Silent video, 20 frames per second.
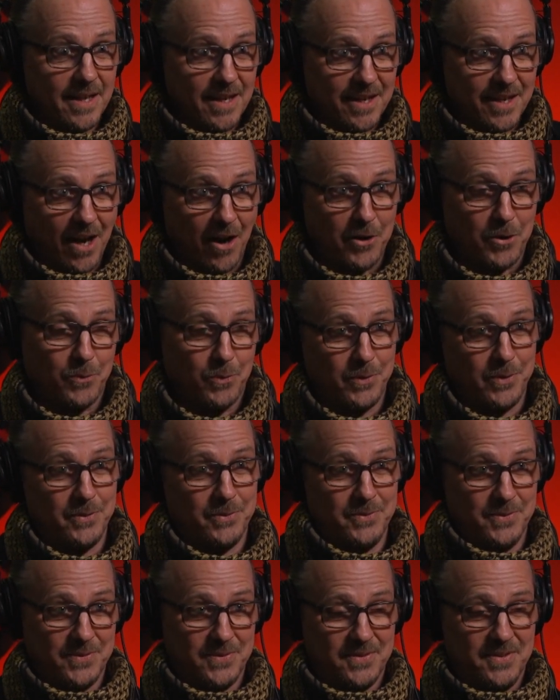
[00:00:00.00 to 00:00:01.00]
Our
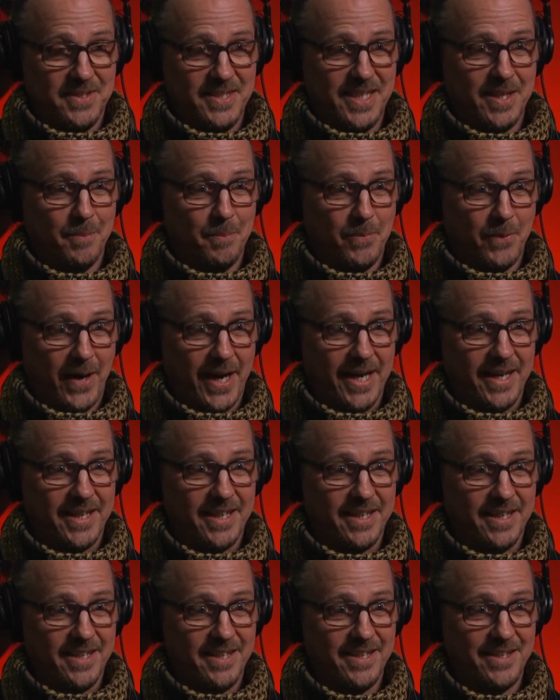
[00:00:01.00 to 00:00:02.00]
crews need a
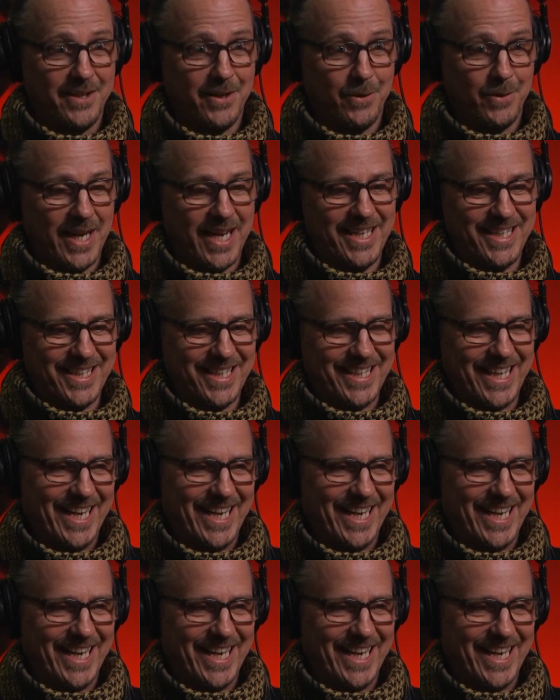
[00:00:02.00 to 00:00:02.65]
break. Anything